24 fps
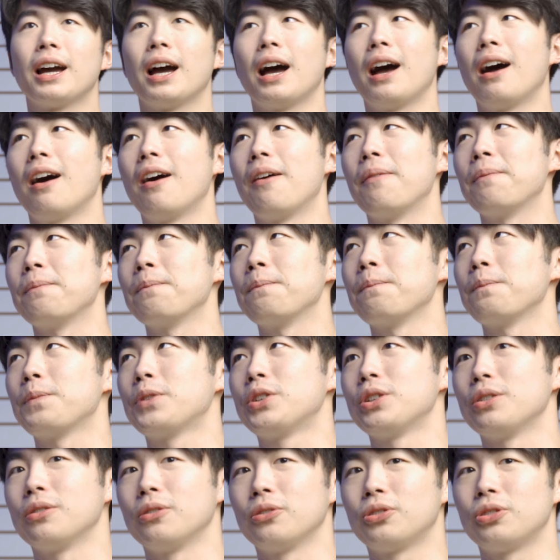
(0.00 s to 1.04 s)

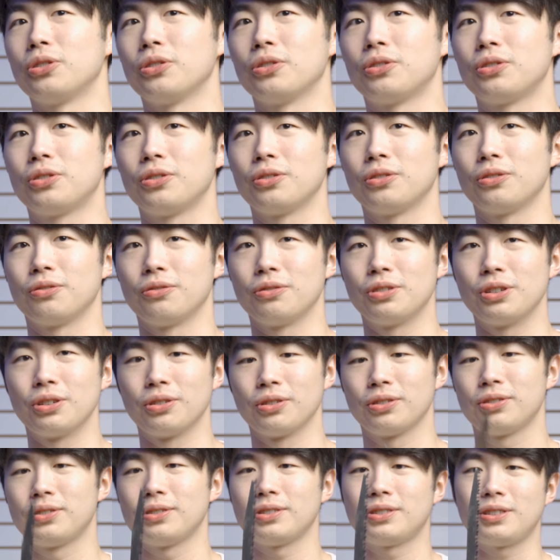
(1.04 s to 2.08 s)
to
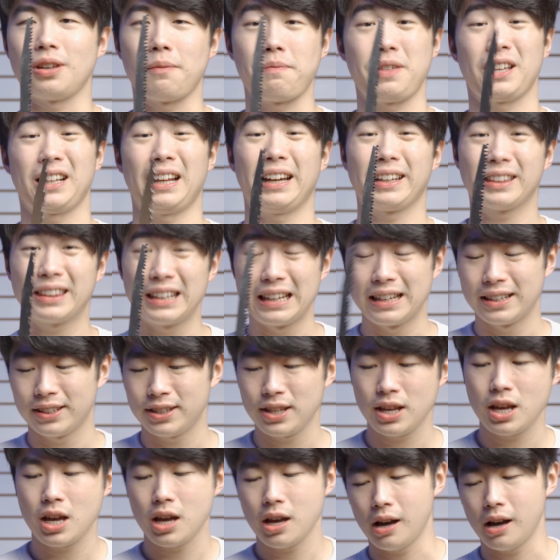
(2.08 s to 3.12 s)
use something like this
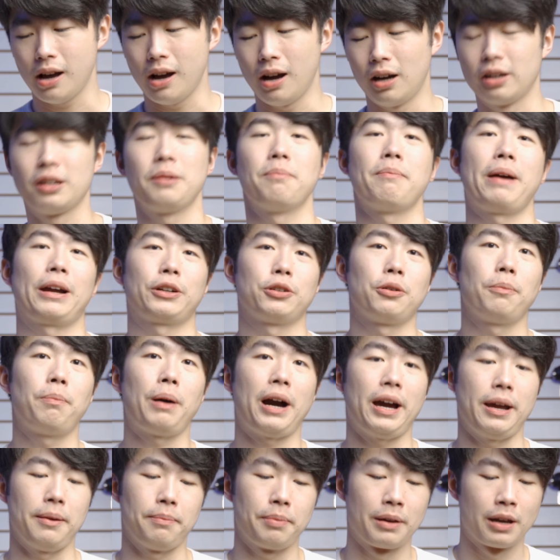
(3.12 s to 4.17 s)
on a metal
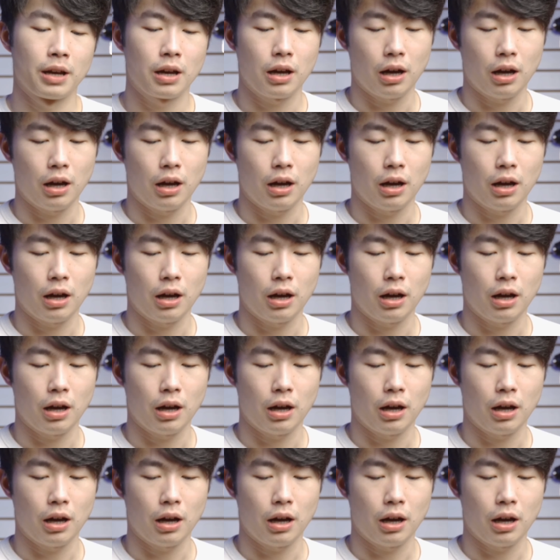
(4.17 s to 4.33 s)
pipe.